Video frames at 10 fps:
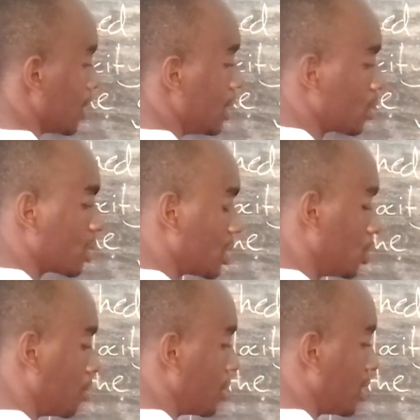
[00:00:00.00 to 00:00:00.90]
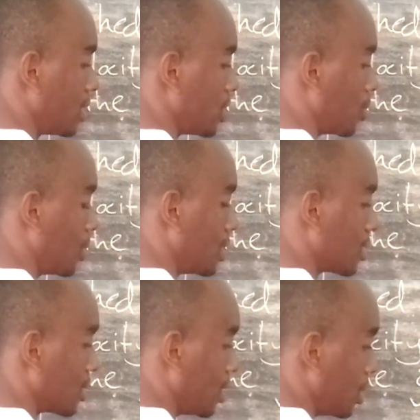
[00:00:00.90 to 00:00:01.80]
it will still be 30
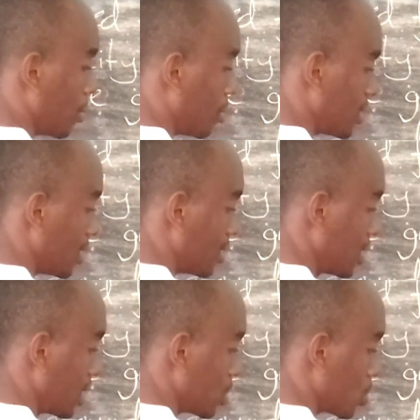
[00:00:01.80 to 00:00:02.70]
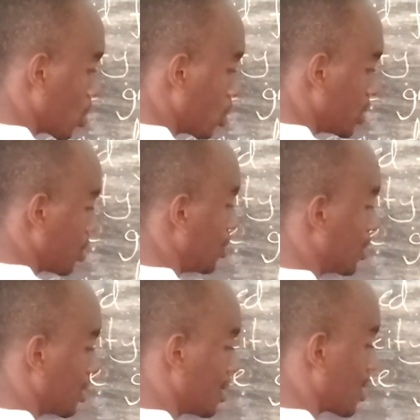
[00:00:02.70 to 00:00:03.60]
degrees. But in this case, we're
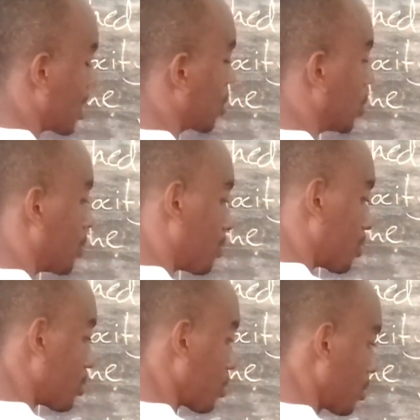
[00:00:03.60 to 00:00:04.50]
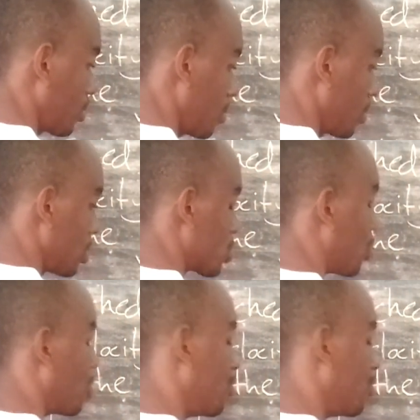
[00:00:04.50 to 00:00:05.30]
considering this angle. So